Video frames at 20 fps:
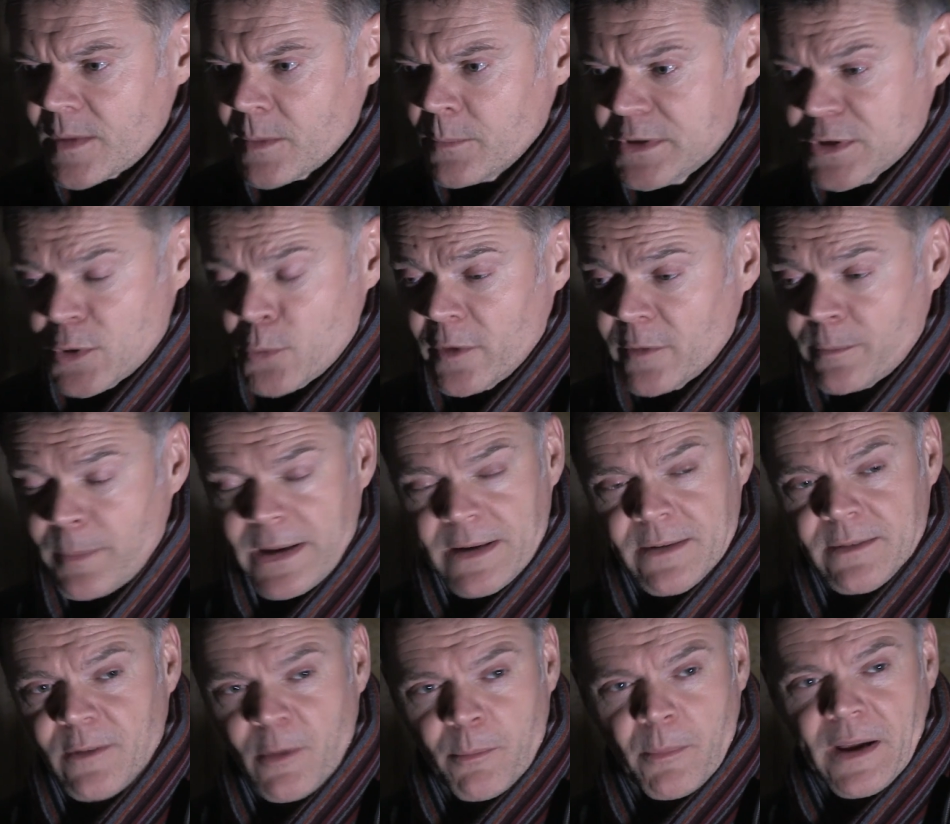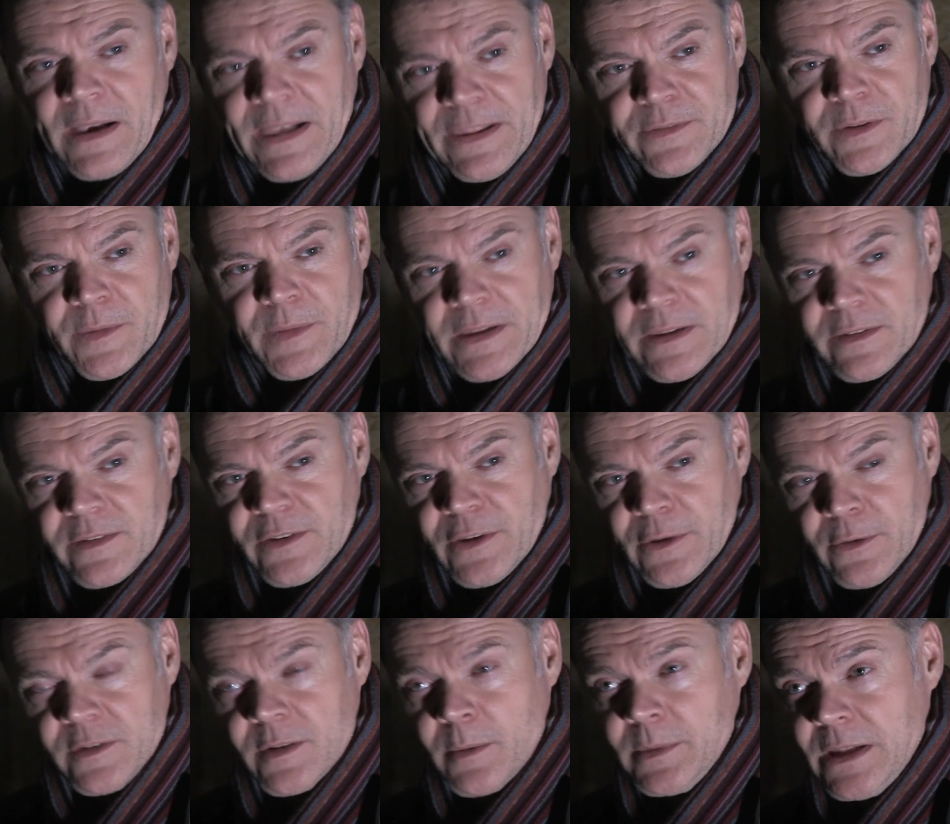which had always been on my list of things to
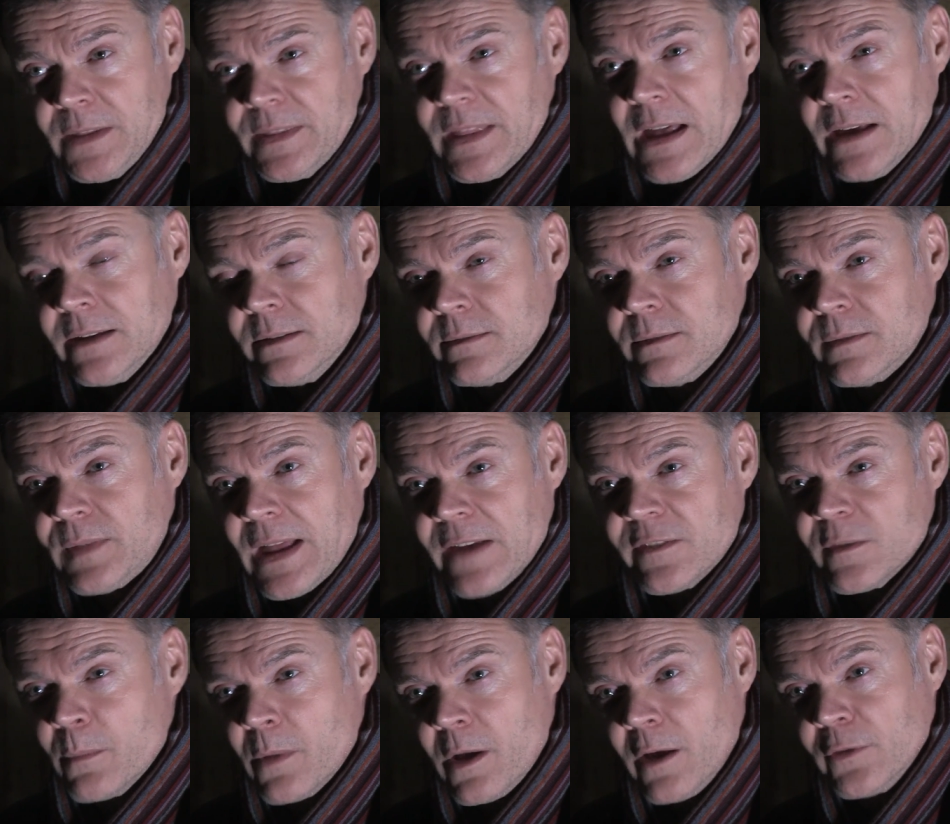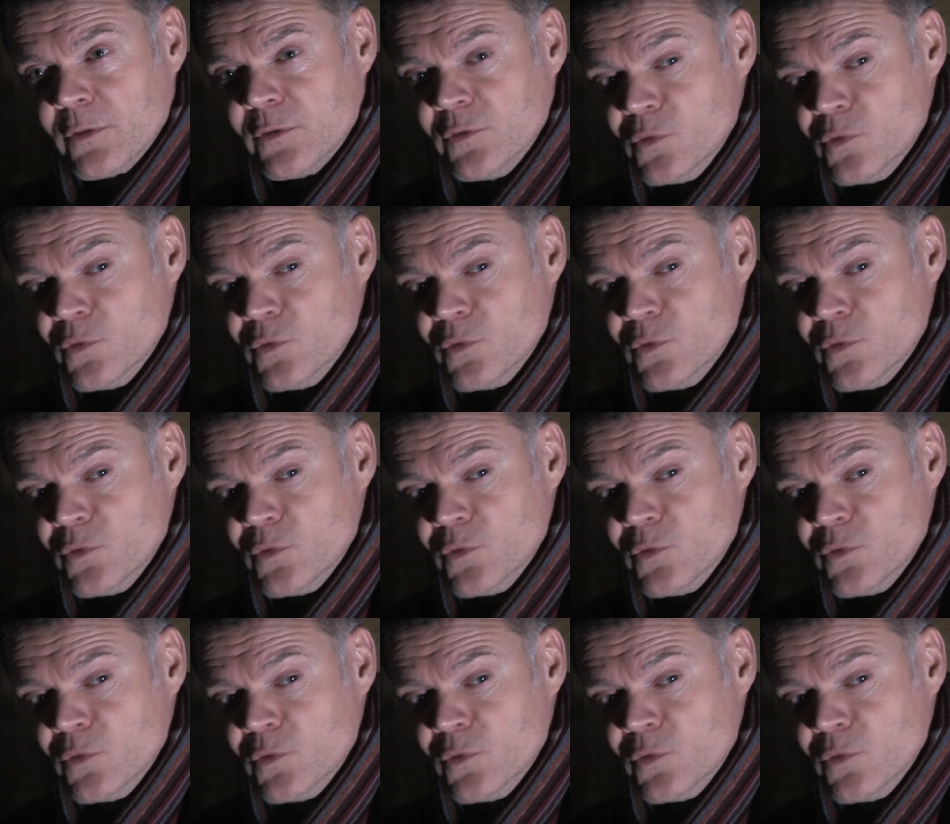do, so we did that. 1,000 miles